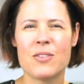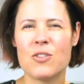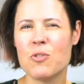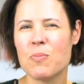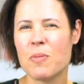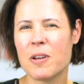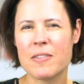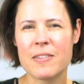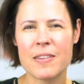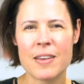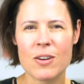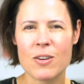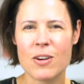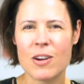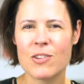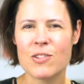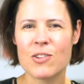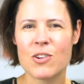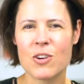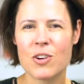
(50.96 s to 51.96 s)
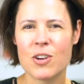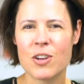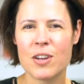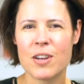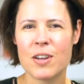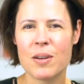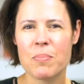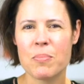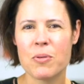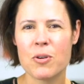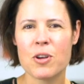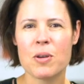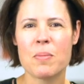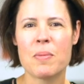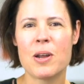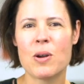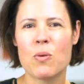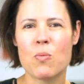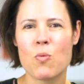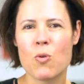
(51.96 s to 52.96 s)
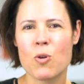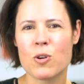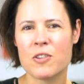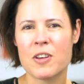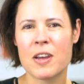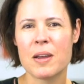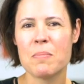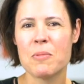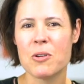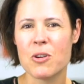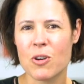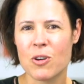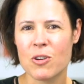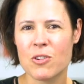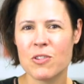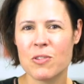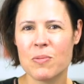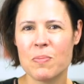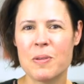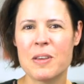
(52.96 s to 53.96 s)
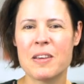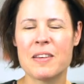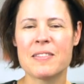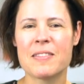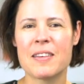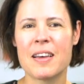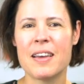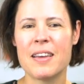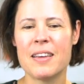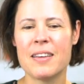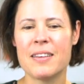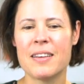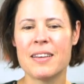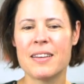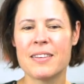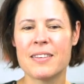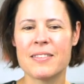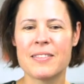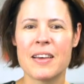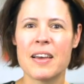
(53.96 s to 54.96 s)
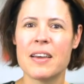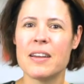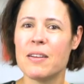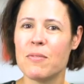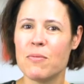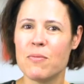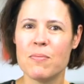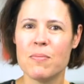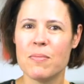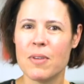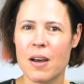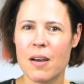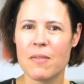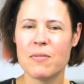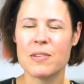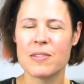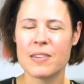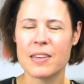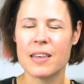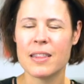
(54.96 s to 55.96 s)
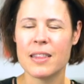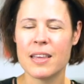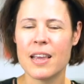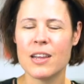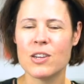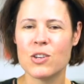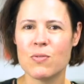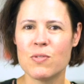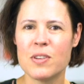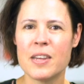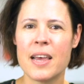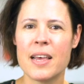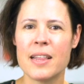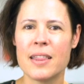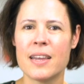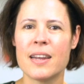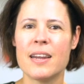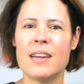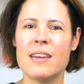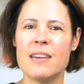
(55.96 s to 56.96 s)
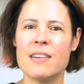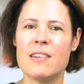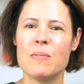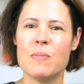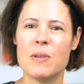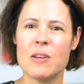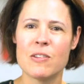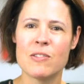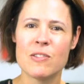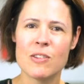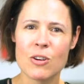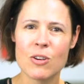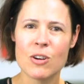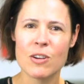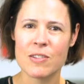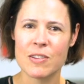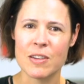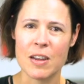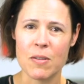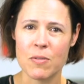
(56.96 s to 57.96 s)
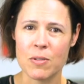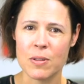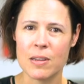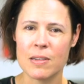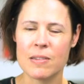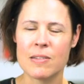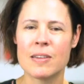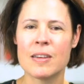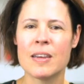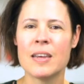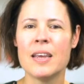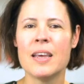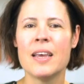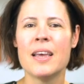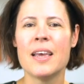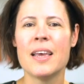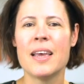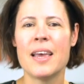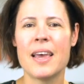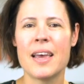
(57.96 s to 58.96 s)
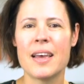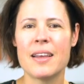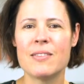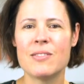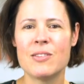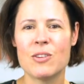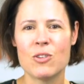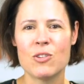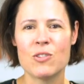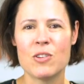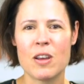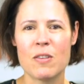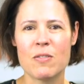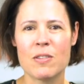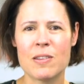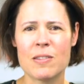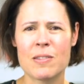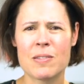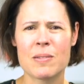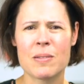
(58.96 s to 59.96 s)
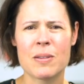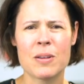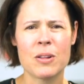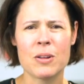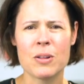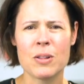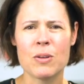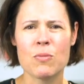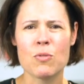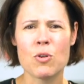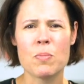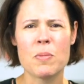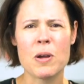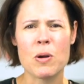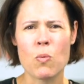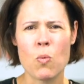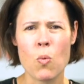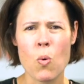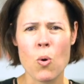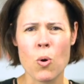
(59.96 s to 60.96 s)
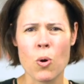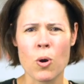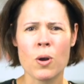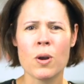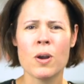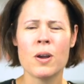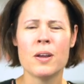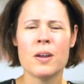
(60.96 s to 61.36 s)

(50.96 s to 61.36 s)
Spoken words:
2 months later, I started a book about a wartime nurse because I decided, obviously at the age of 10, that I needed to be a serious novelist. And serious novelists clearly wrote about war,